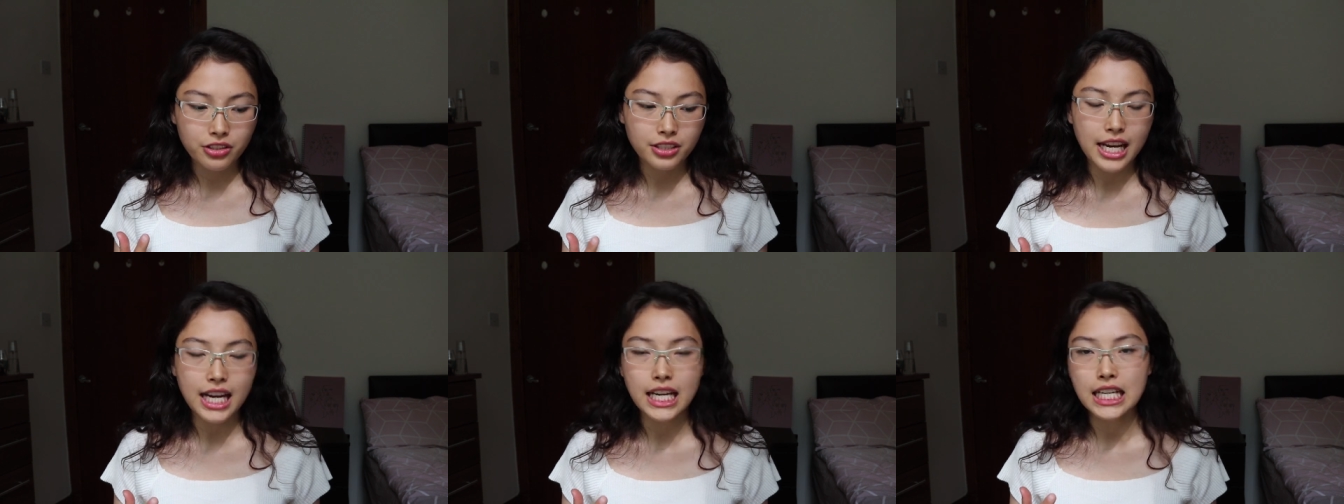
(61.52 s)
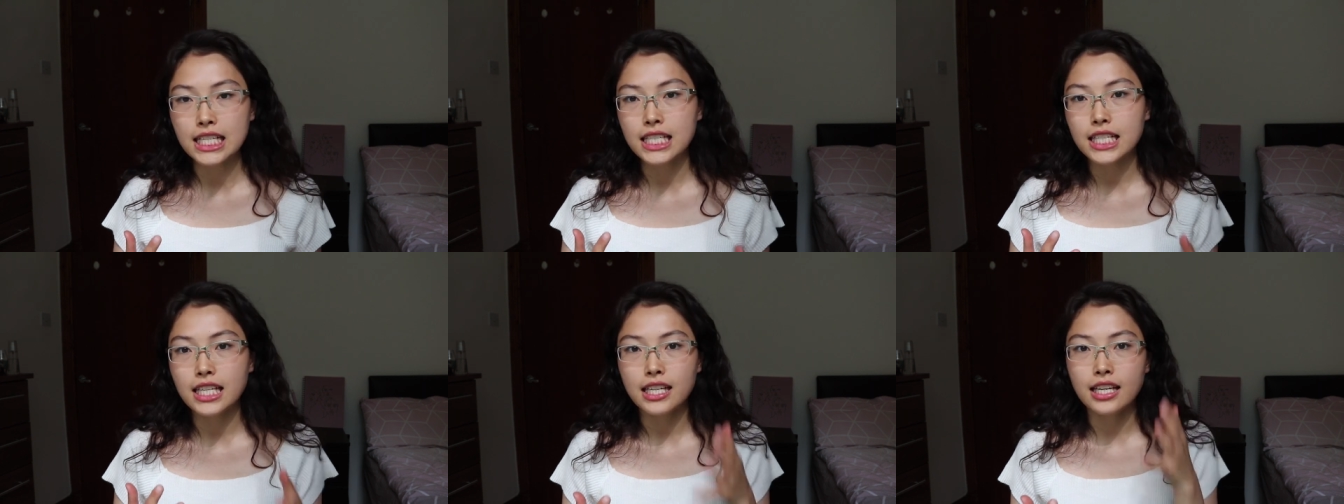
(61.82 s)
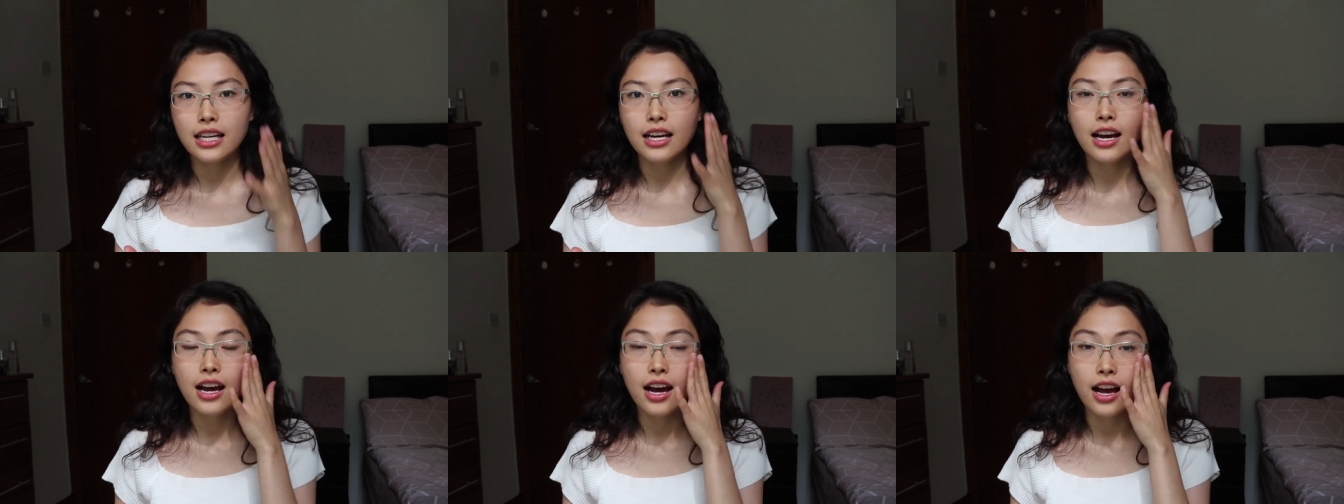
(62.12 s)

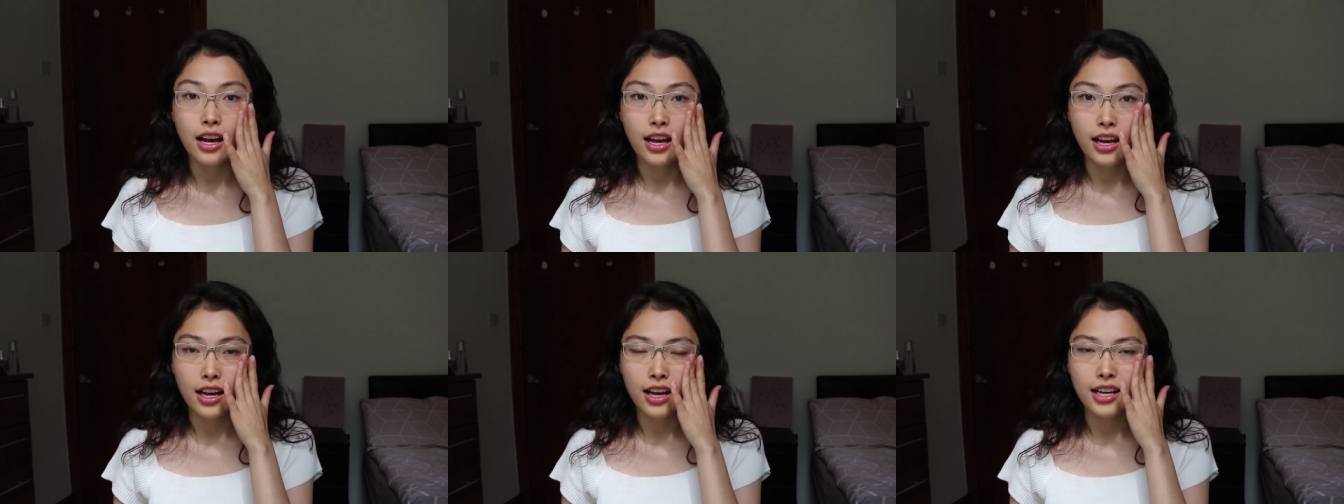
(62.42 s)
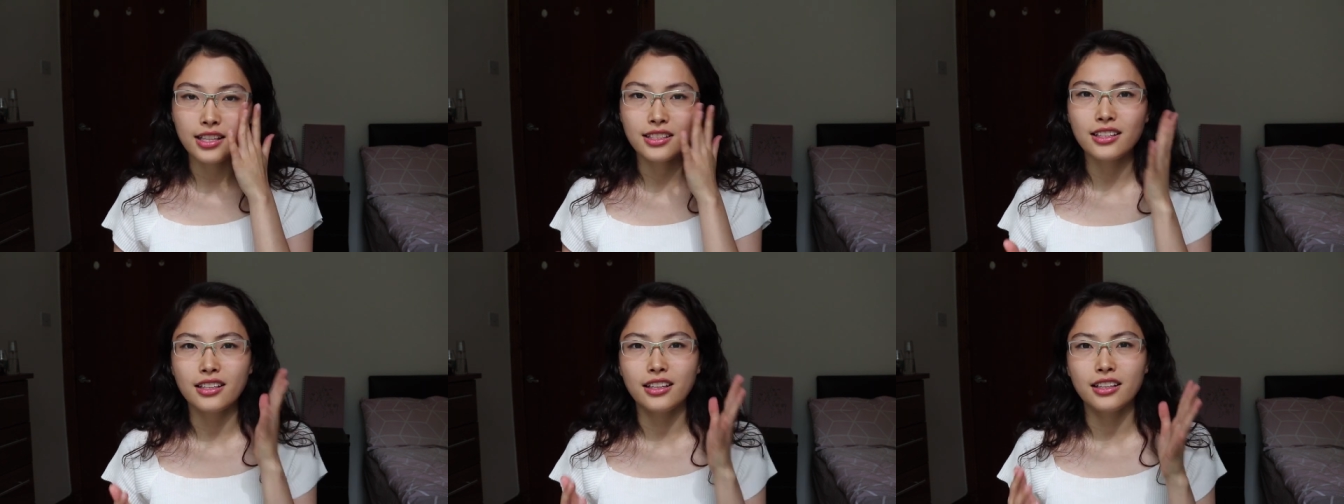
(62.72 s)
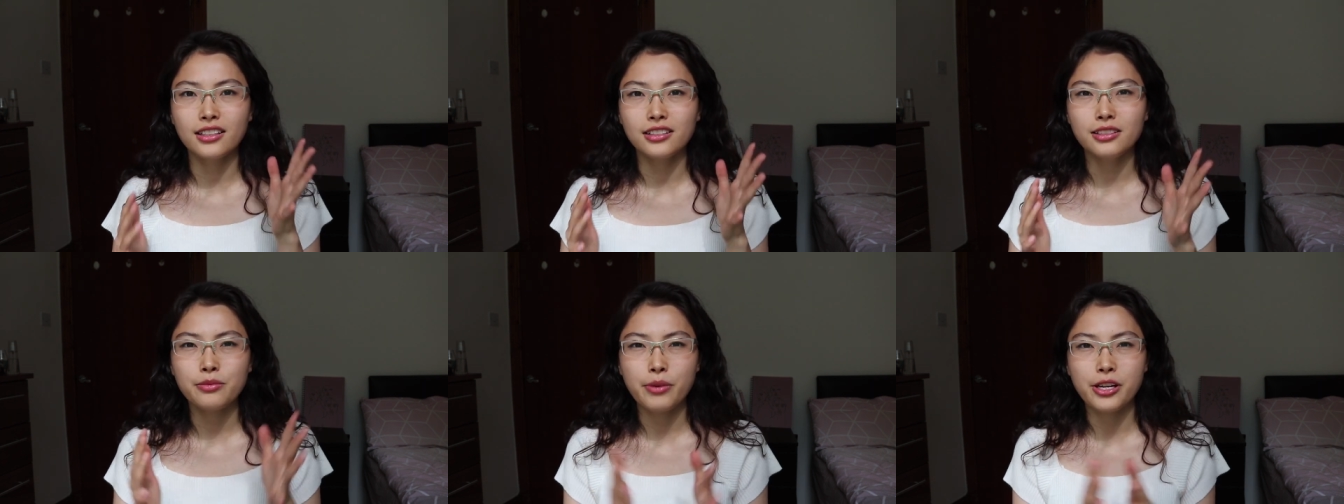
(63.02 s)
society has
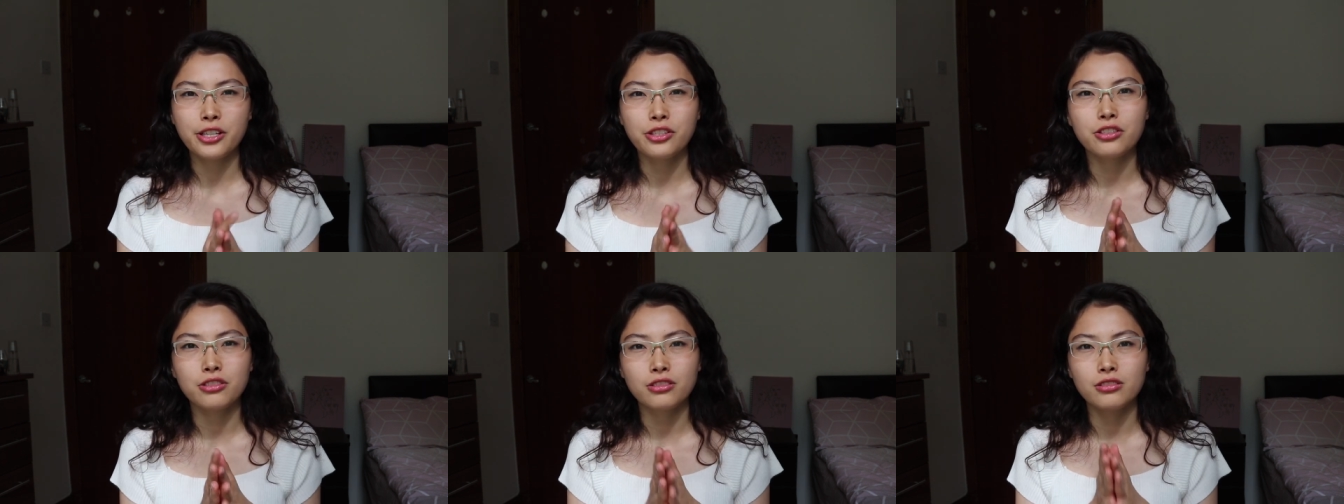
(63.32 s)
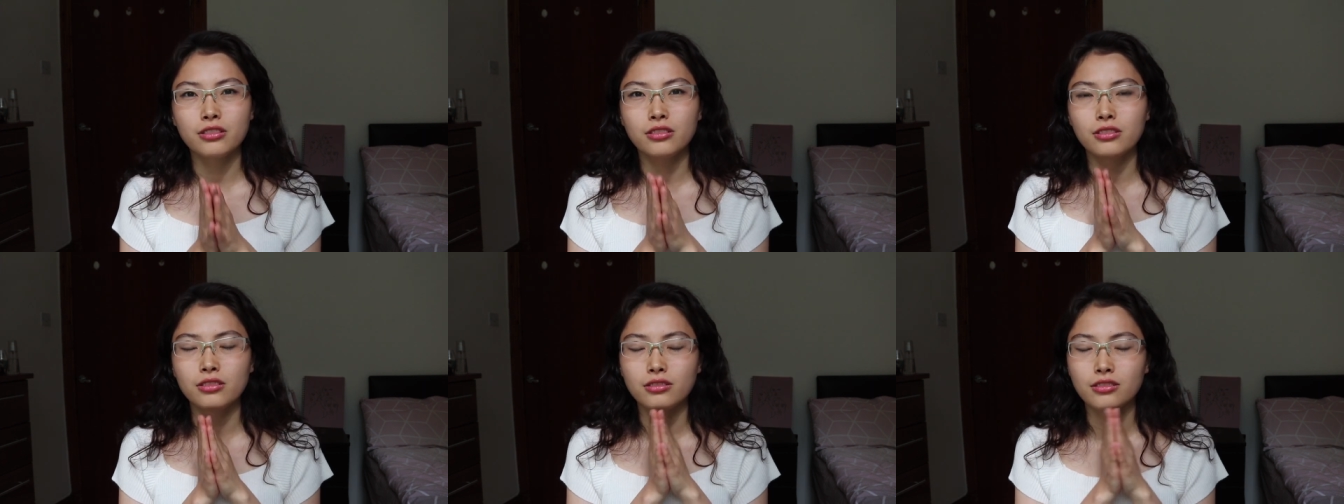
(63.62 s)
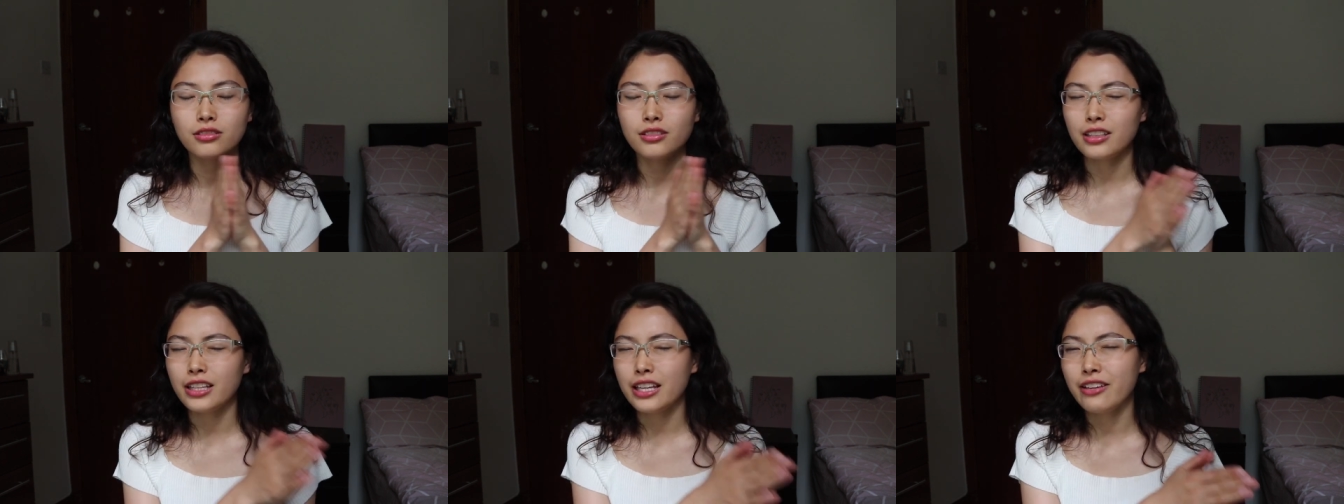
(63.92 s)
a
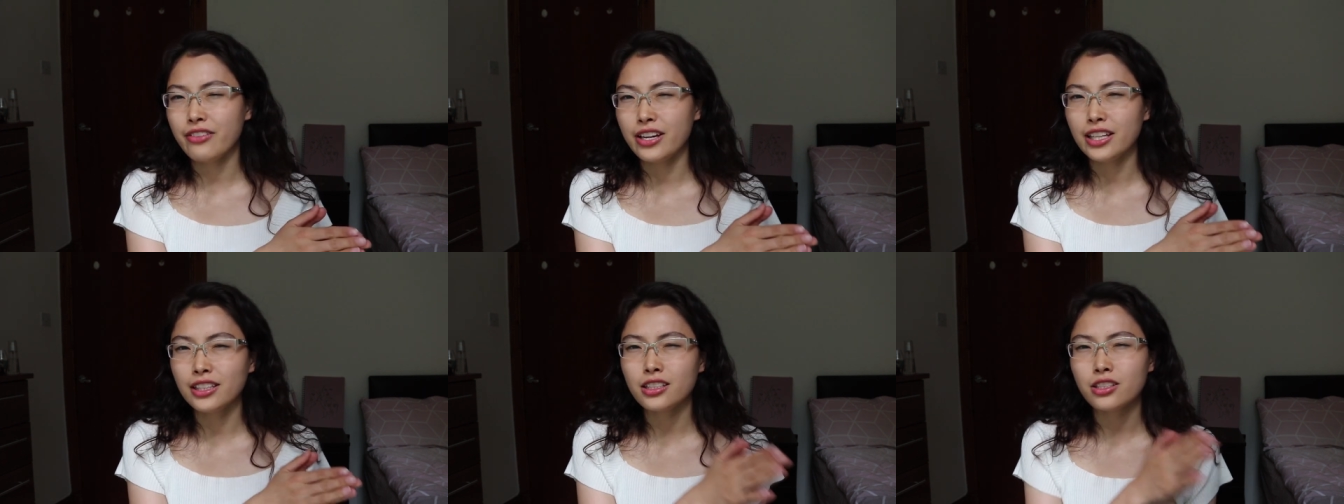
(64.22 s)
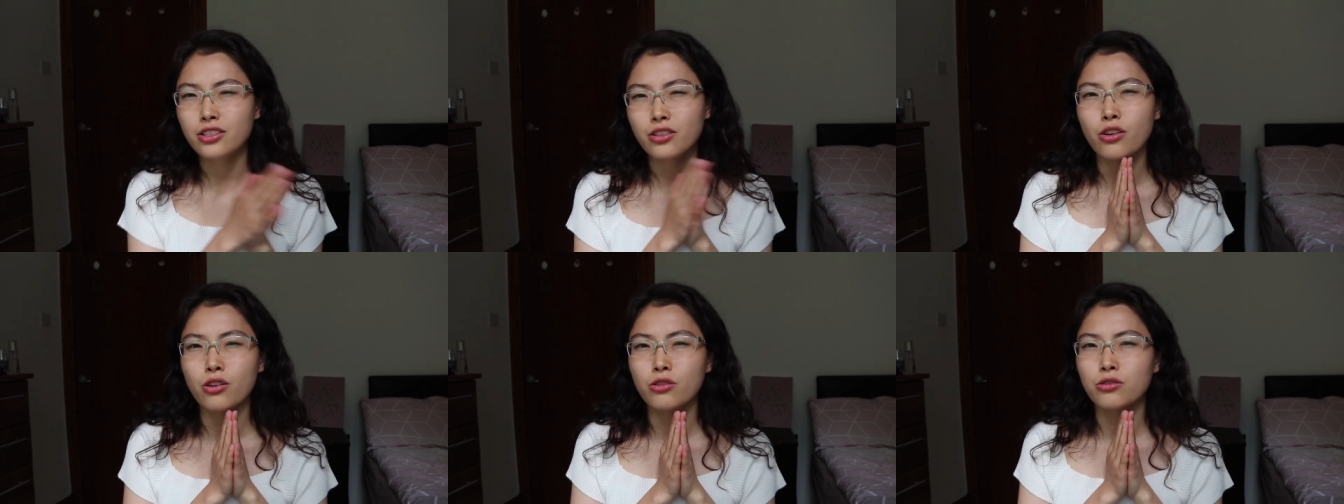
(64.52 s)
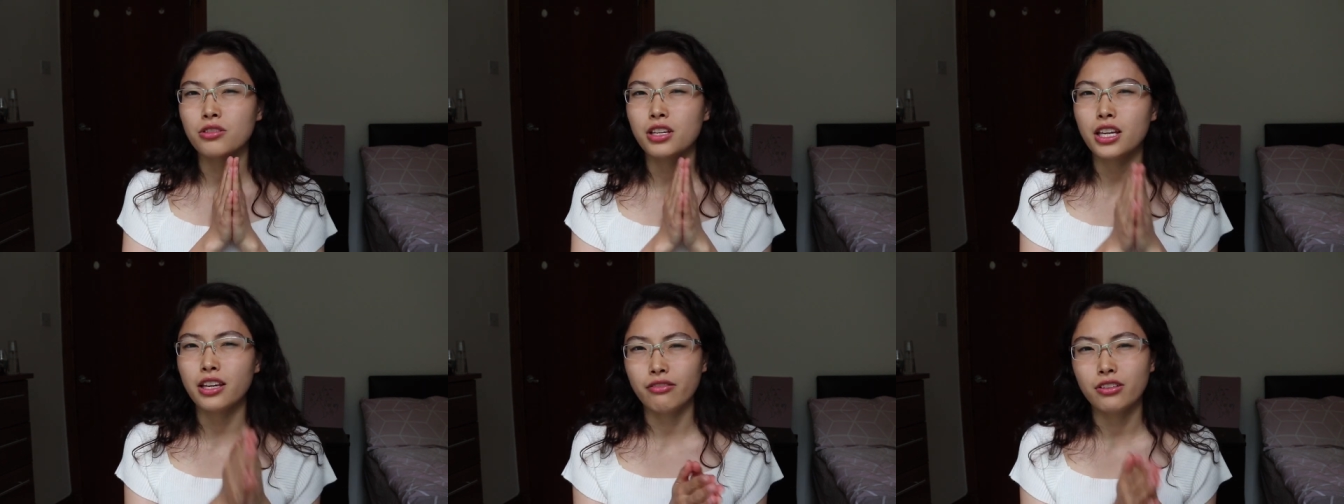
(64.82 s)
special event
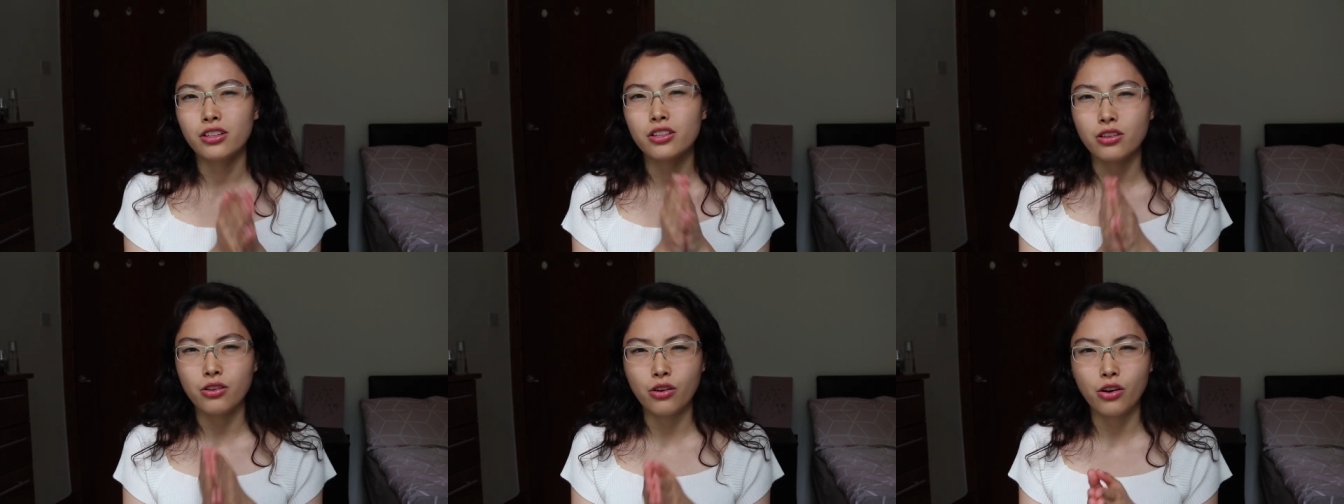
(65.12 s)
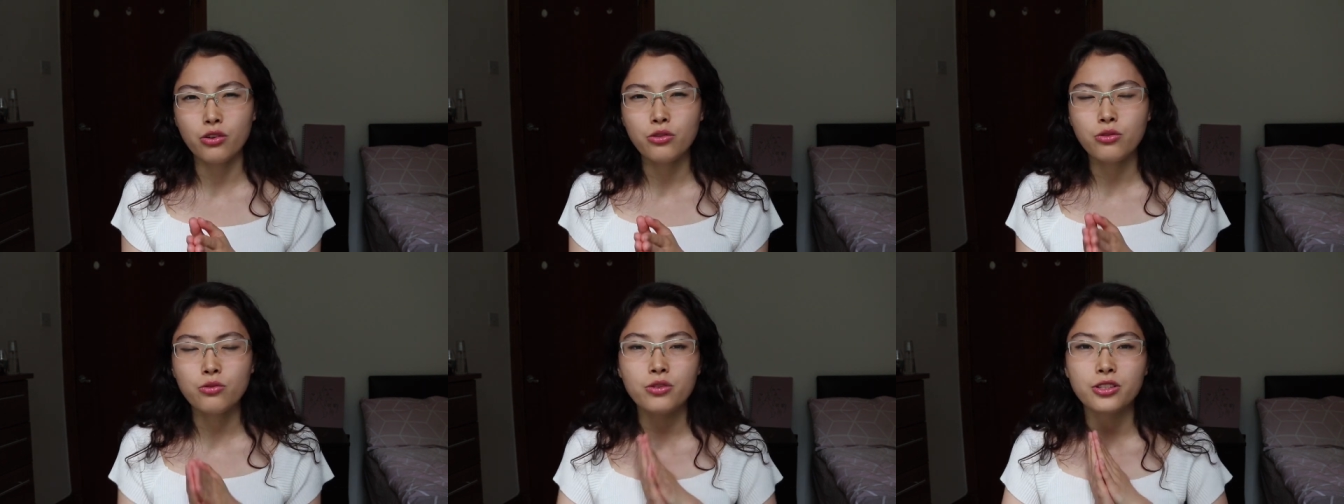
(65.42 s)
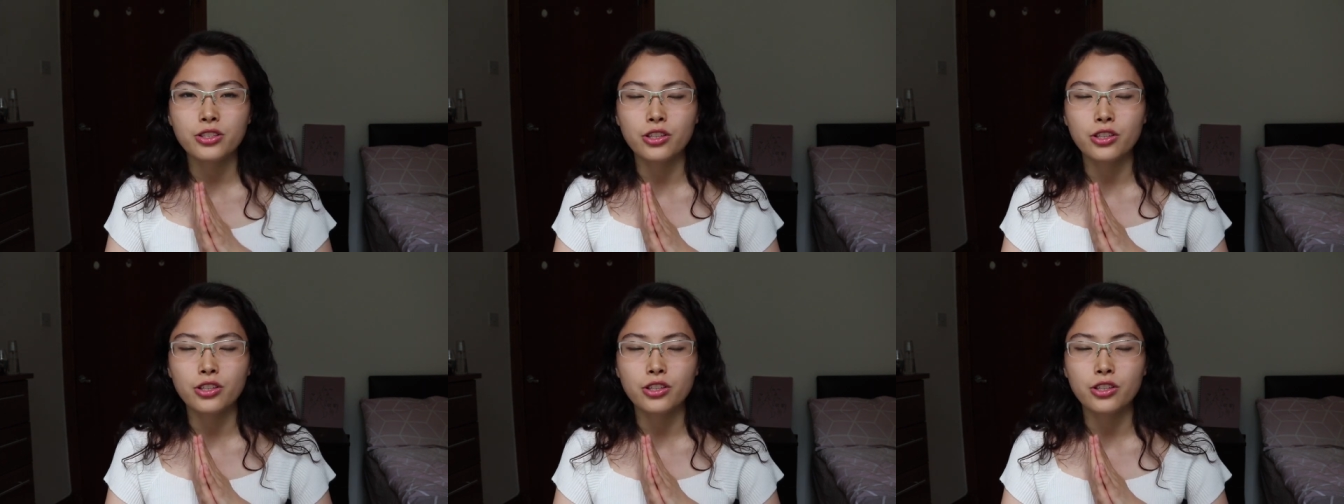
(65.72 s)
called Give It A Go.